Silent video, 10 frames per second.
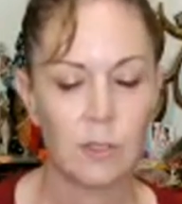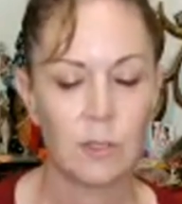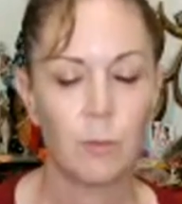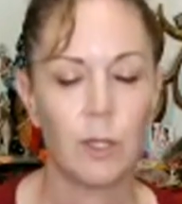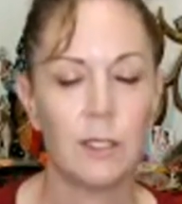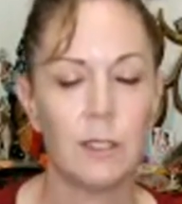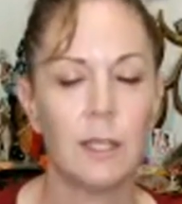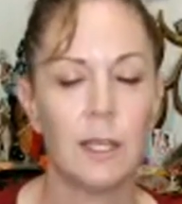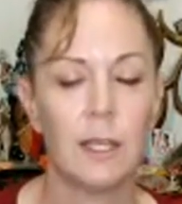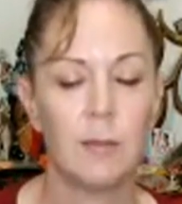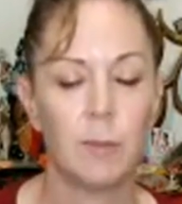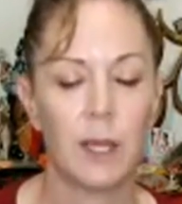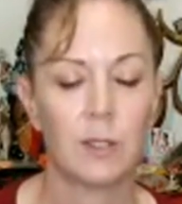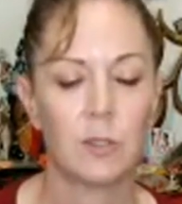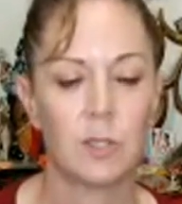Just bring the head
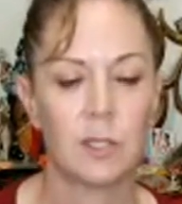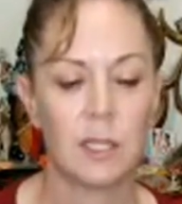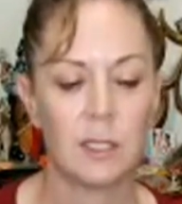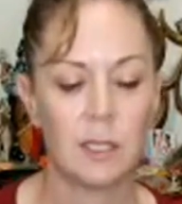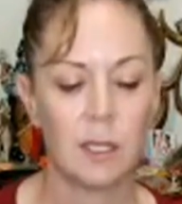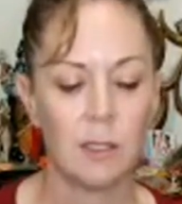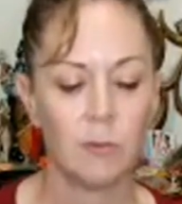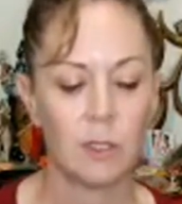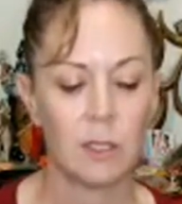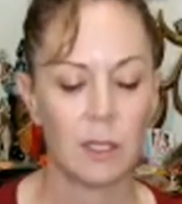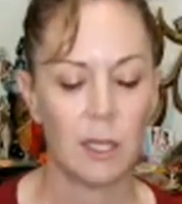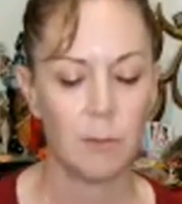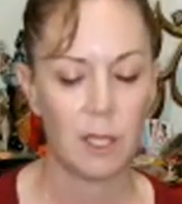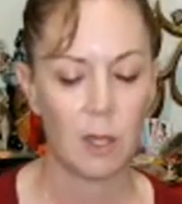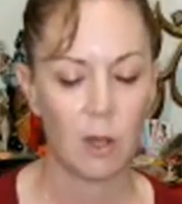back to center. We can
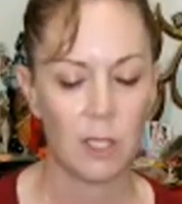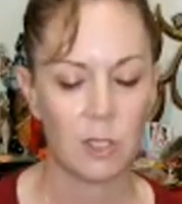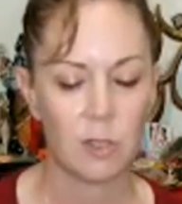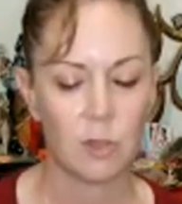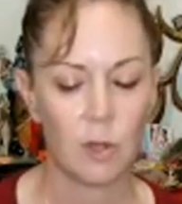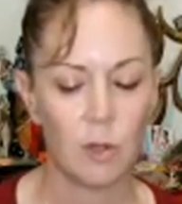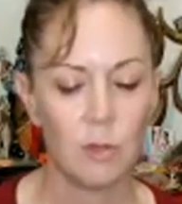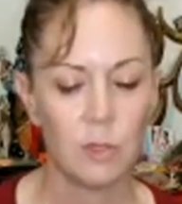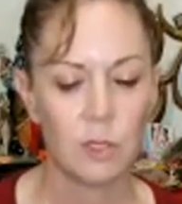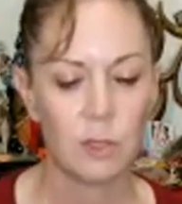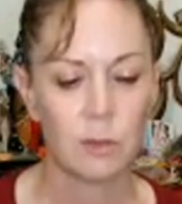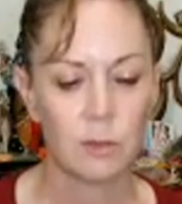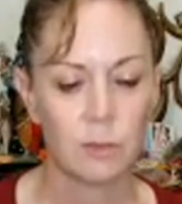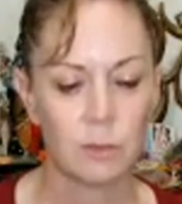keep the eyes closed.